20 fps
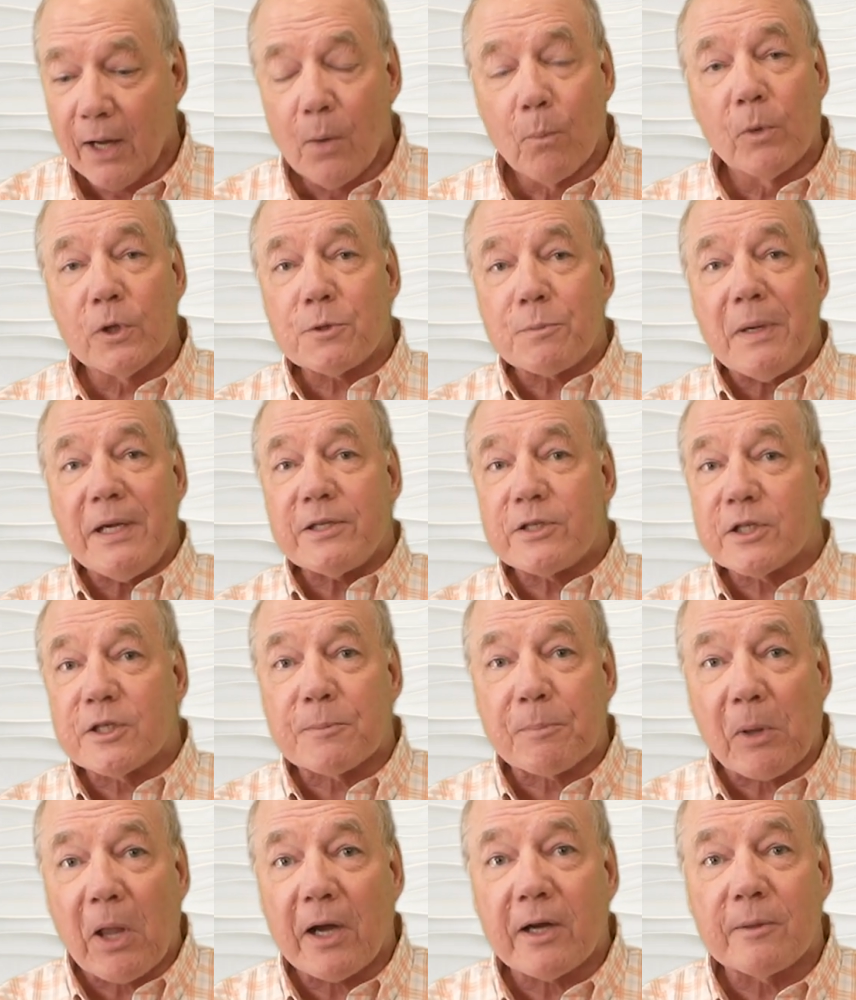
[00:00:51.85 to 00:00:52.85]
which means it's
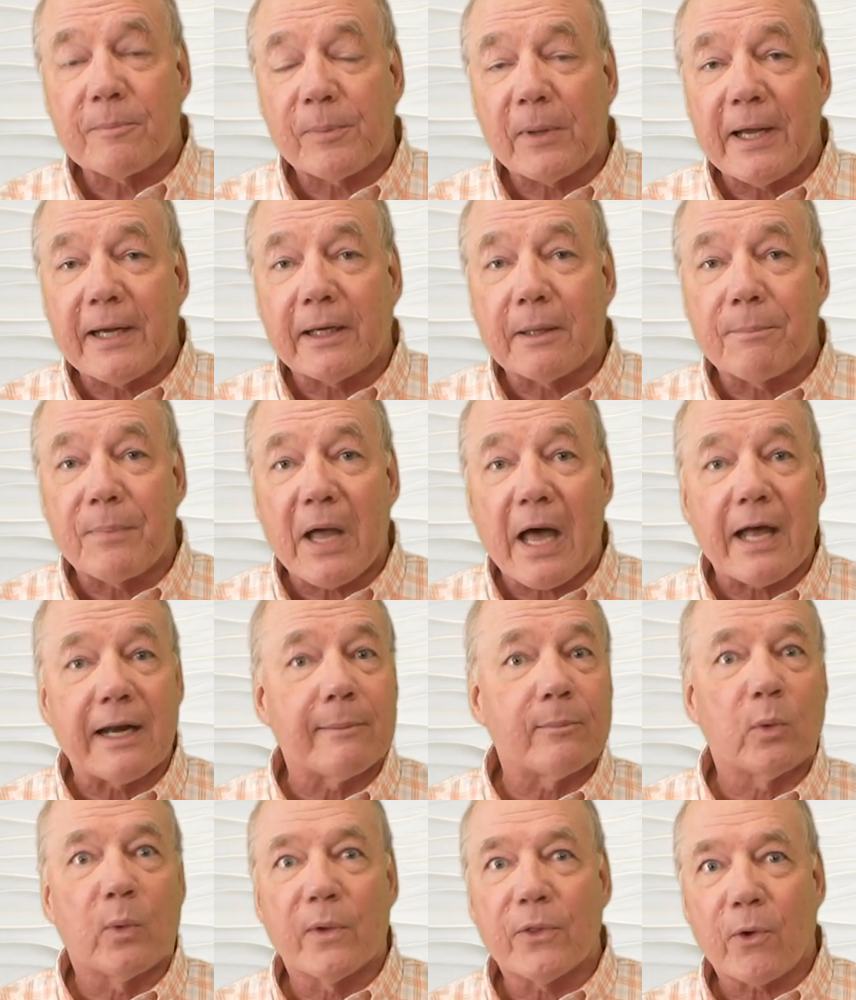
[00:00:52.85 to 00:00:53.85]
plug and play
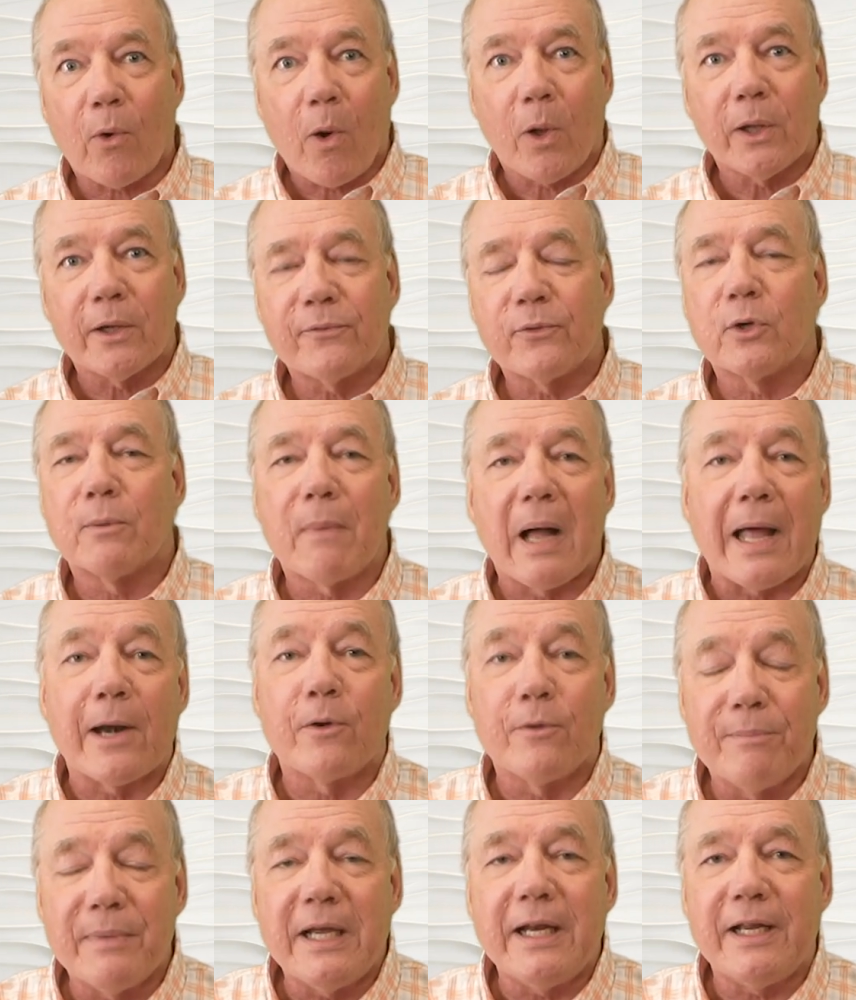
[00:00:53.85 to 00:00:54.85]
compatible with all of your
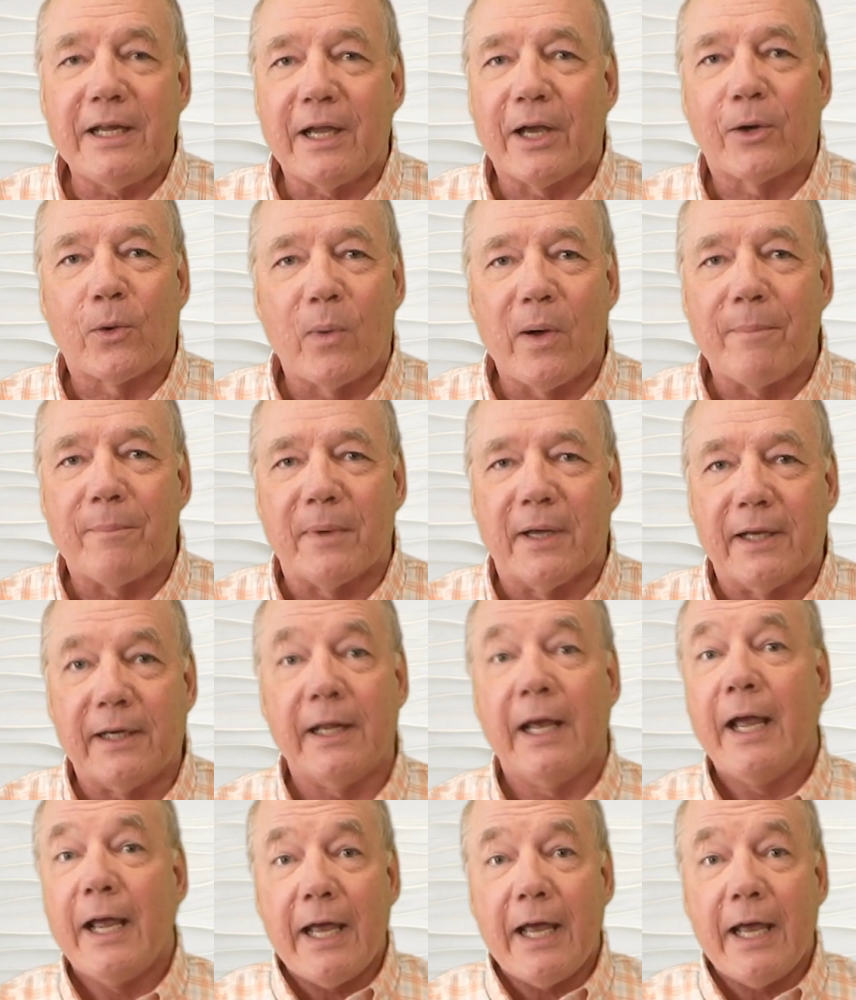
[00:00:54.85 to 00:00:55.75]
modern media equipment.